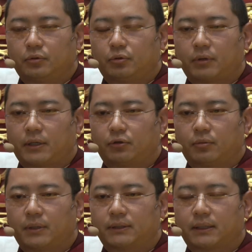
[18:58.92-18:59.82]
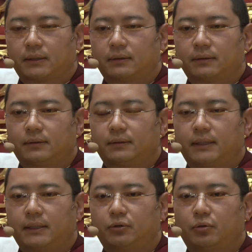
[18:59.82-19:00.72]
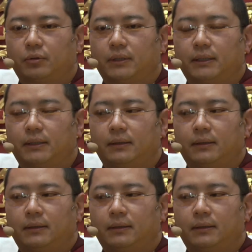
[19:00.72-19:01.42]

toya yobata te tone